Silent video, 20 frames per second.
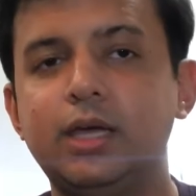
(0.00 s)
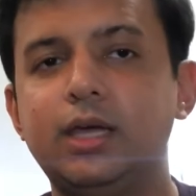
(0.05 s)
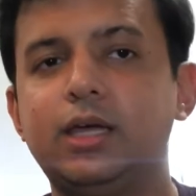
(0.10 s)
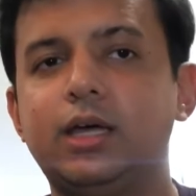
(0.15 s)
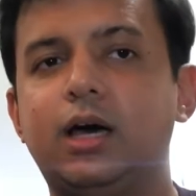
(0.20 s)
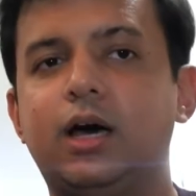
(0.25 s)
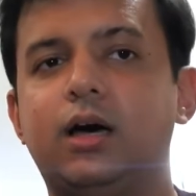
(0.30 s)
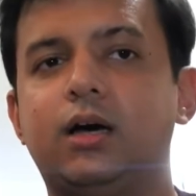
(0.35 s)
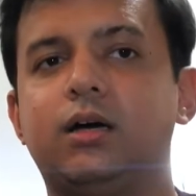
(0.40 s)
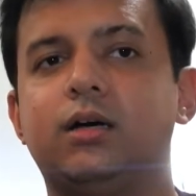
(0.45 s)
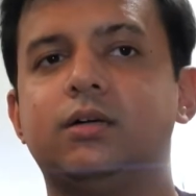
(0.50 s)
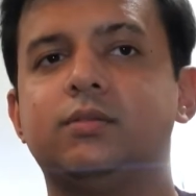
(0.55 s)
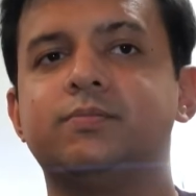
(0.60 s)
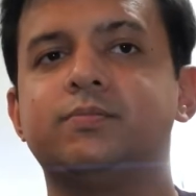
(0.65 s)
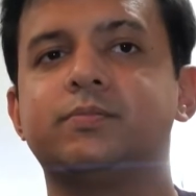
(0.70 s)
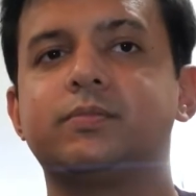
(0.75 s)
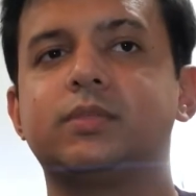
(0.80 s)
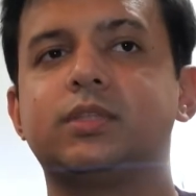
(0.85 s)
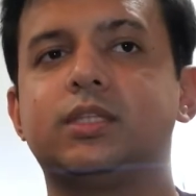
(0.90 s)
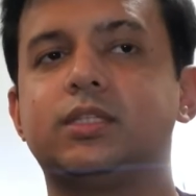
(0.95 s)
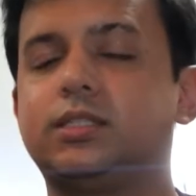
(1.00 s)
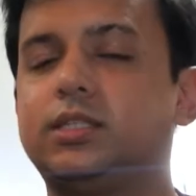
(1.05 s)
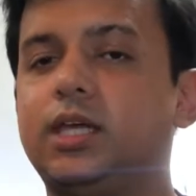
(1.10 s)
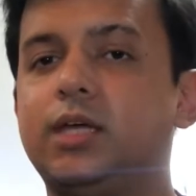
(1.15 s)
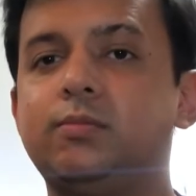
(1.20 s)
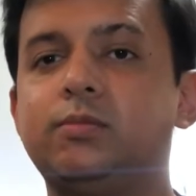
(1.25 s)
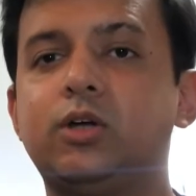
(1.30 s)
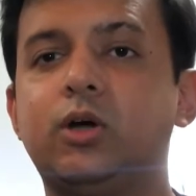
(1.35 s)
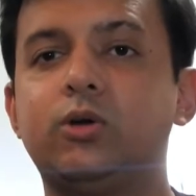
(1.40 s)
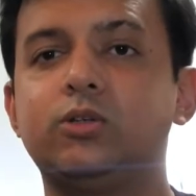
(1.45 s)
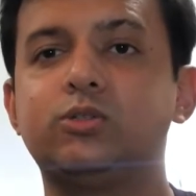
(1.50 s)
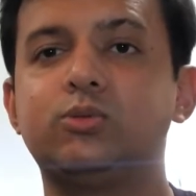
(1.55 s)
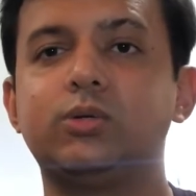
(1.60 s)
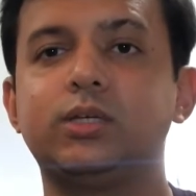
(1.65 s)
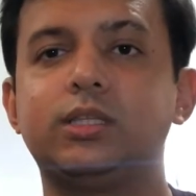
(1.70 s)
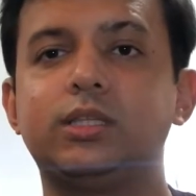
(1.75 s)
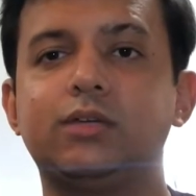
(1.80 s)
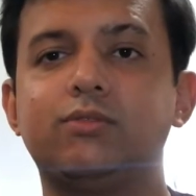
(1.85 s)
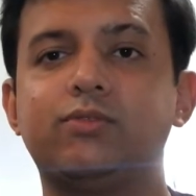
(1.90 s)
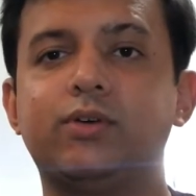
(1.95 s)
The same goes
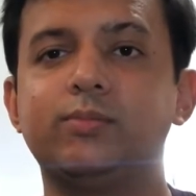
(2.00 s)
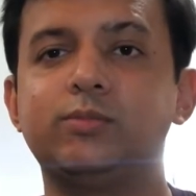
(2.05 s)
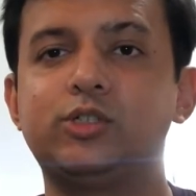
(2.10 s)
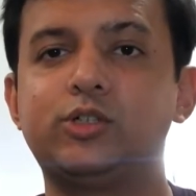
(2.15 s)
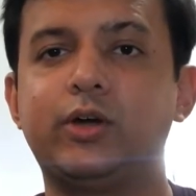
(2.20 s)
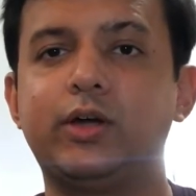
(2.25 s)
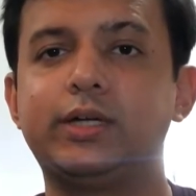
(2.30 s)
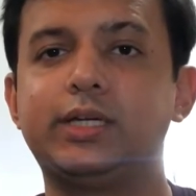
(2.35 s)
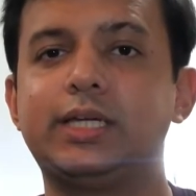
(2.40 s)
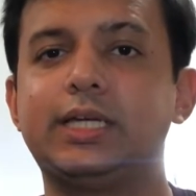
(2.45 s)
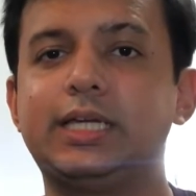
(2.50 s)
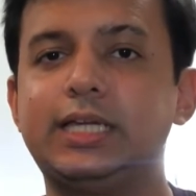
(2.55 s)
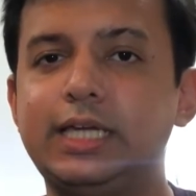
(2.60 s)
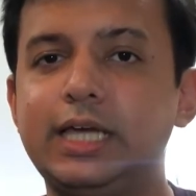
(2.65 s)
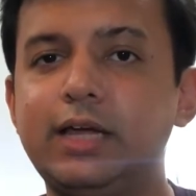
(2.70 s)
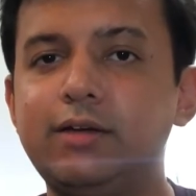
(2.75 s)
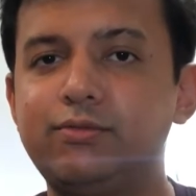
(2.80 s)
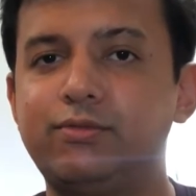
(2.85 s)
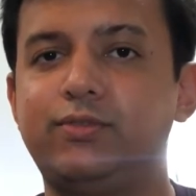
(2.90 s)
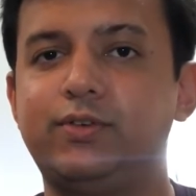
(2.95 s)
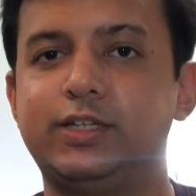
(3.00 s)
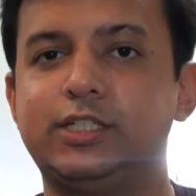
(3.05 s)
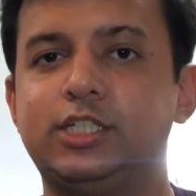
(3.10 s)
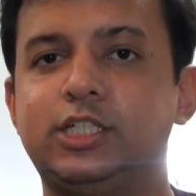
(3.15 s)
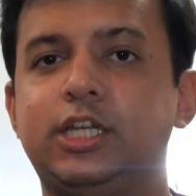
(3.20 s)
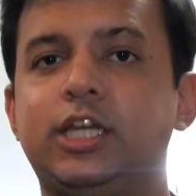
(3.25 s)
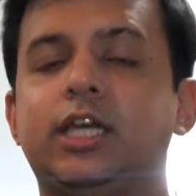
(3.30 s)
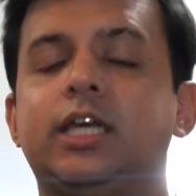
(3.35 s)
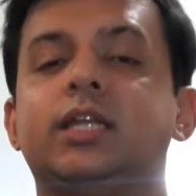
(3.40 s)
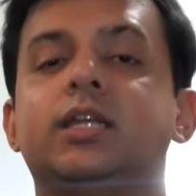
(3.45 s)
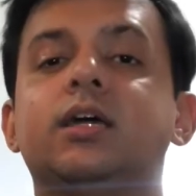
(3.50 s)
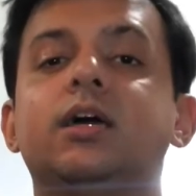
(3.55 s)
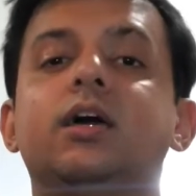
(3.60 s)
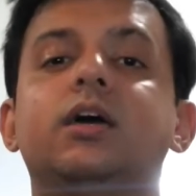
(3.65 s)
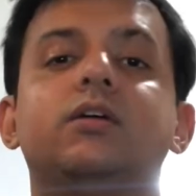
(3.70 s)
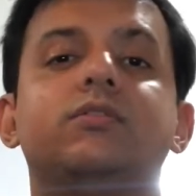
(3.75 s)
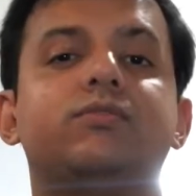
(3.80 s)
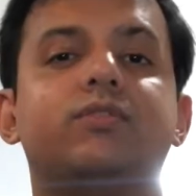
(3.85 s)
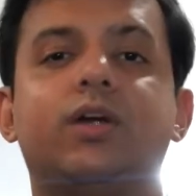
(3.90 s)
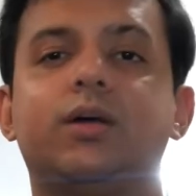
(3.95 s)
with if I'm trying to get fish in
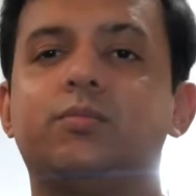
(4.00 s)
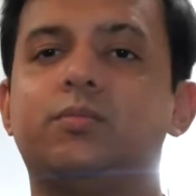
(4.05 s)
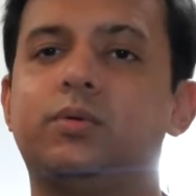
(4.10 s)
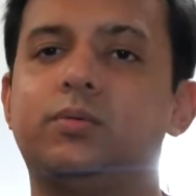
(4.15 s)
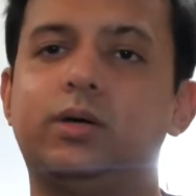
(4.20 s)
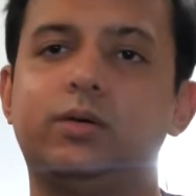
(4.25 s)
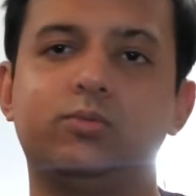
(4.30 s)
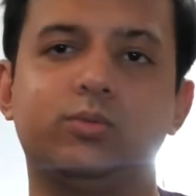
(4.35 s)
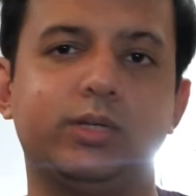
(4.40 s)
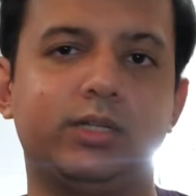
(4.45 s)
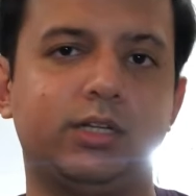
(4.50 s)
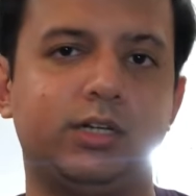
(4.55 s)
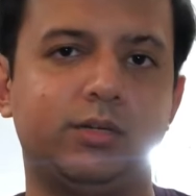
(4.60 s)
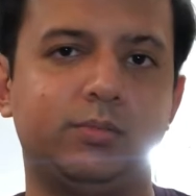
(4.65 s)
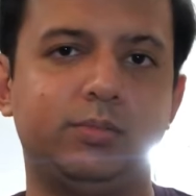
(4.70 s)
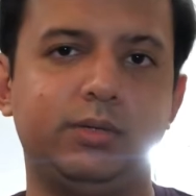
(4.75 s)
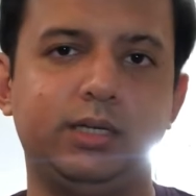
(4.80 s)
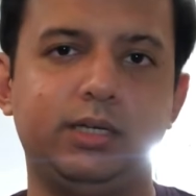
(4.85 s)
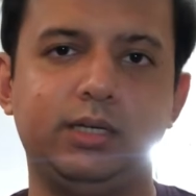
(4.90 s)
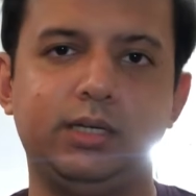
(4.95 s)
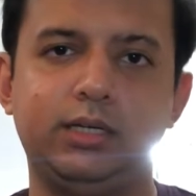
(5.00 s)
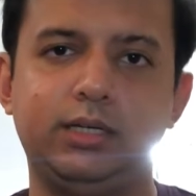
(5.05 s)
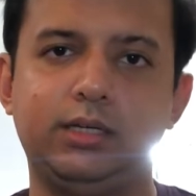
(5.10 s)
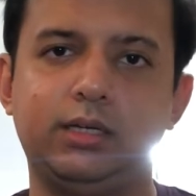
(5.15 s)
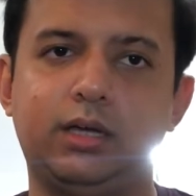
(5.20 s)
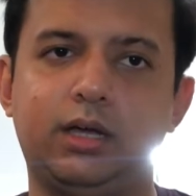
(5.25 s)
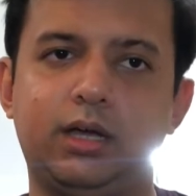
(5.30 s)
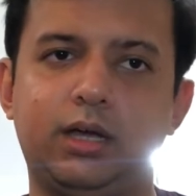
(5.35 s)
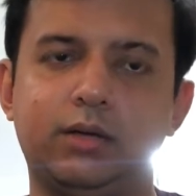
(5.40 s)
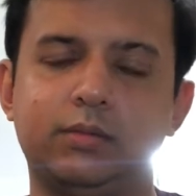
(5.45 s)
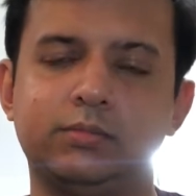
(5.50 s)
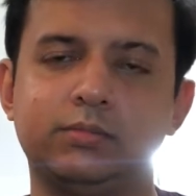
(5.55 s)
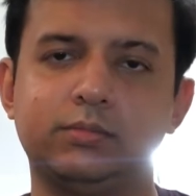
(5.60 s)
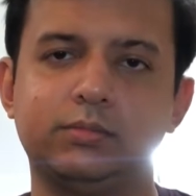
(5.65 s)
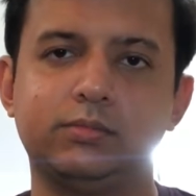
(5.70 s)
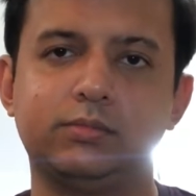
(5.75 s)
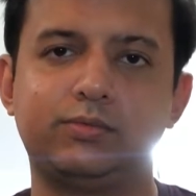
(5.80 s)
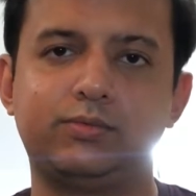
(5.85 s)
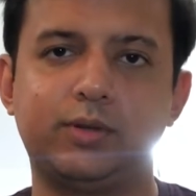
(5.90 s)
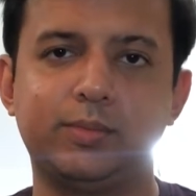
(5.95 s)
from, whether it be
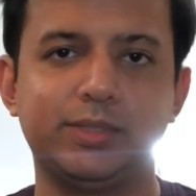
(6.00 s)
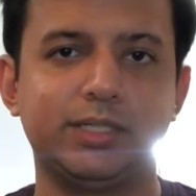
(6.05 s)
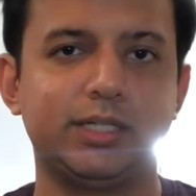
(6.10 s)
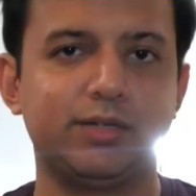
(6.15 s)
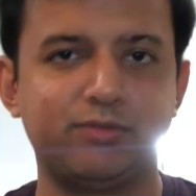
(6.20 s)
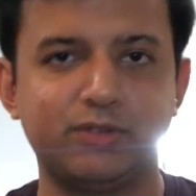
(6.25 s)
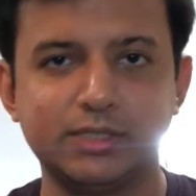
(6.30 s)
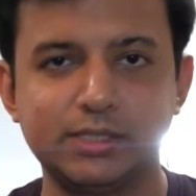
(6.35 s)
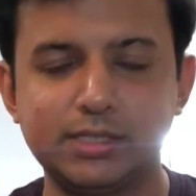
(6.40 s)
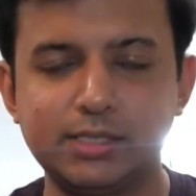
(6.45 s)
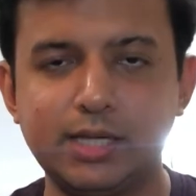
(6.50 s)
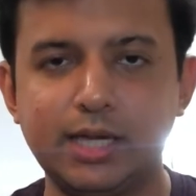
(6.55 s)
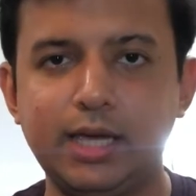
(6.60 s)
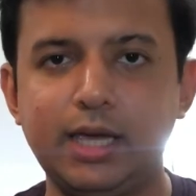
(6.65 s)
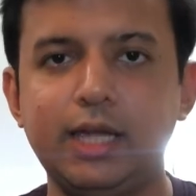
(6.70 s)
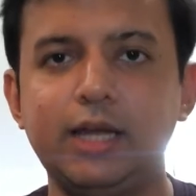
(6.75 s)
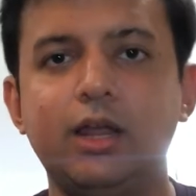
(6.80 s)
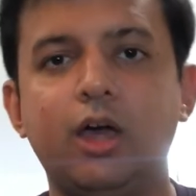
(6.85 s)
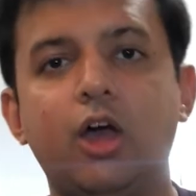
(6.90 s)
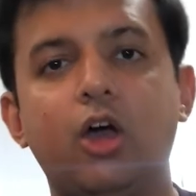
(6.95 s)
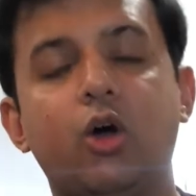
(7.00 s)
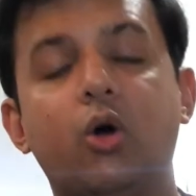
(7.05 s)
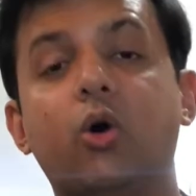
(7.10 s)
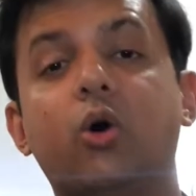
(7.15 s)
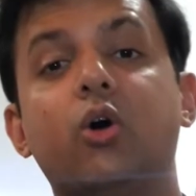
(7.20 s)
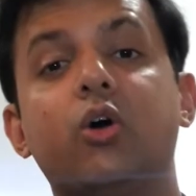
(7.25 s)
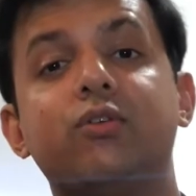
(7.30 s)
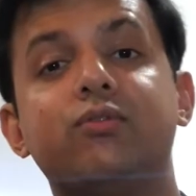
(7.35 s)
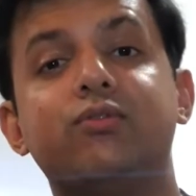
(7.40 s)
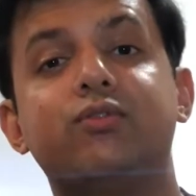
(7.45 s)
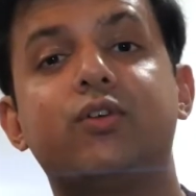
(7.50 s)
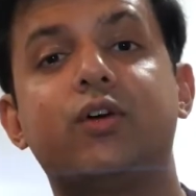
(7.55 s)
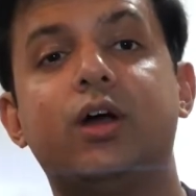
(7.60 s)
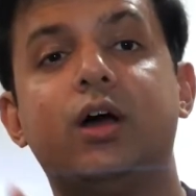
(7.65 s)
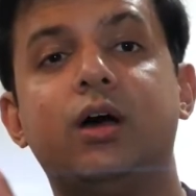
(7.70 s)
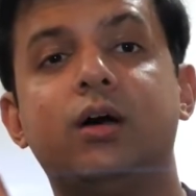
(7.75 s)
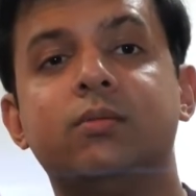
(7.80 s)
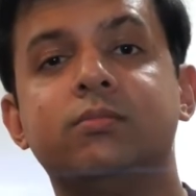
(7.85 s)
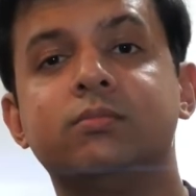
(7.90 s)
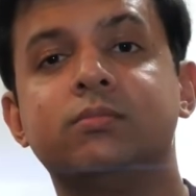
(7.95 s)
from a different state or
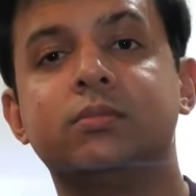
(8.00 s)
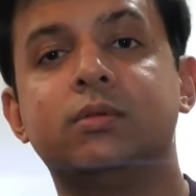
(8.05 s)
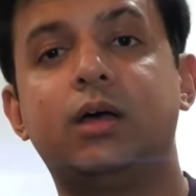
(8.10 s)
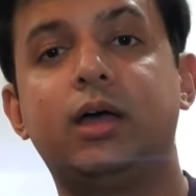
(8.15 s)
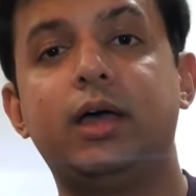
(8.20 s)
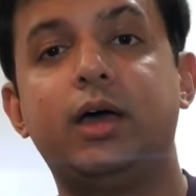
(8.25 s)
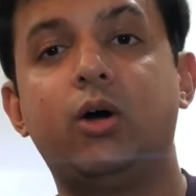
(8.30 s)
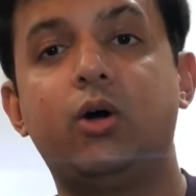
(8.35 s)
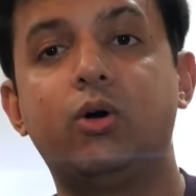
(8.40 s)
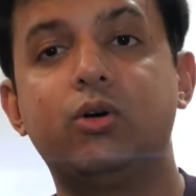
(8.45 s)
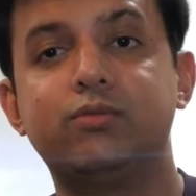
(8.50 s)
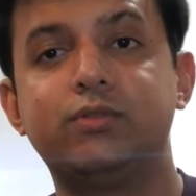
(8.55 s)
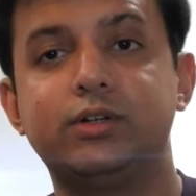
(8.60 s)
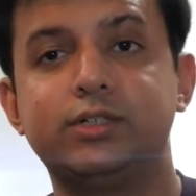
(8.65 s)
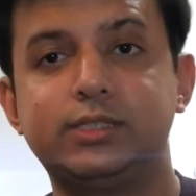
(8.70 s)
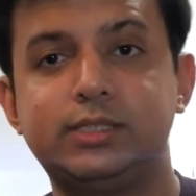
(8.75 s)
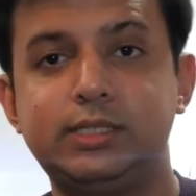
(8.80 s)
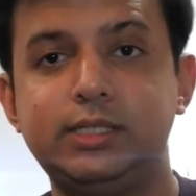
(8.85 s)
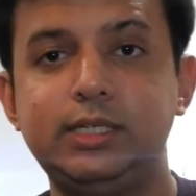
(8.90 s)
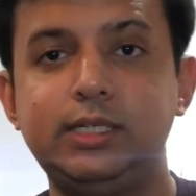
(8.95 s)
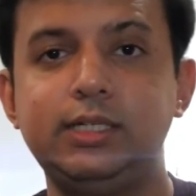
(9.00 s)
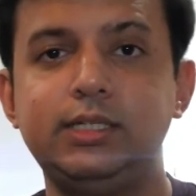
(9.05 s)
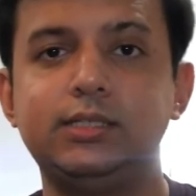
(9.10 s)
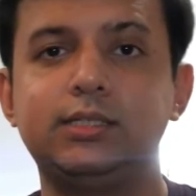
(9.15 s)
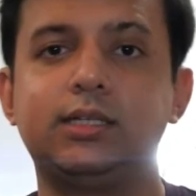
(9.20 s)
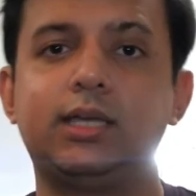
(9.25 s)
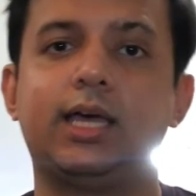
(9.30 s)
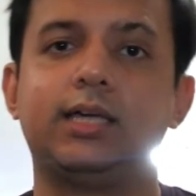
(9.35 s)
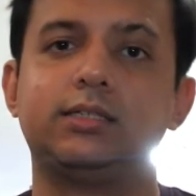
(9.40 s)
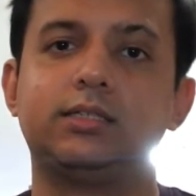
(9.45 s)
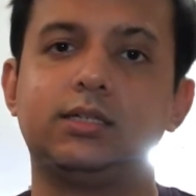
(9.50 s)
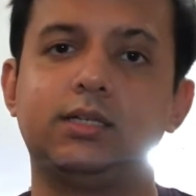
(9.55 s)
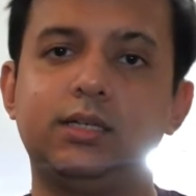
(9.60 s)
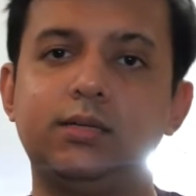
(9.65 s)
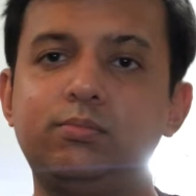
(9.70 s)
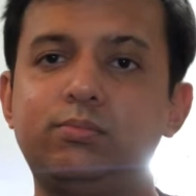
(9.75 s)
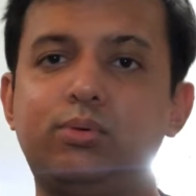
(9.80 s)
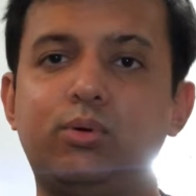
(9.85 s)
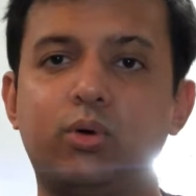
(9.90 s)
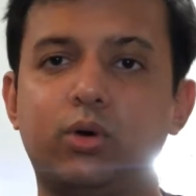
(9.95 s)
from overseas as an
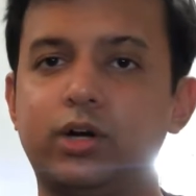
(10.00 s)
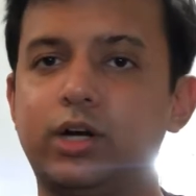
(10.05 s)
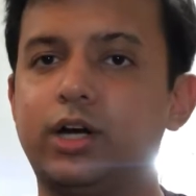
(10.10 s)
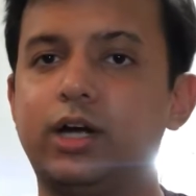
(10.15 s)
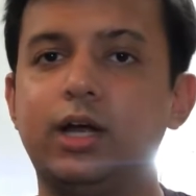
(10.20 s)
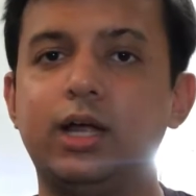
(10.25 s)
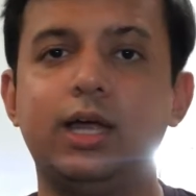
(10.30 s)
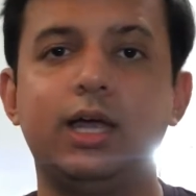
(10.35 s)
importer.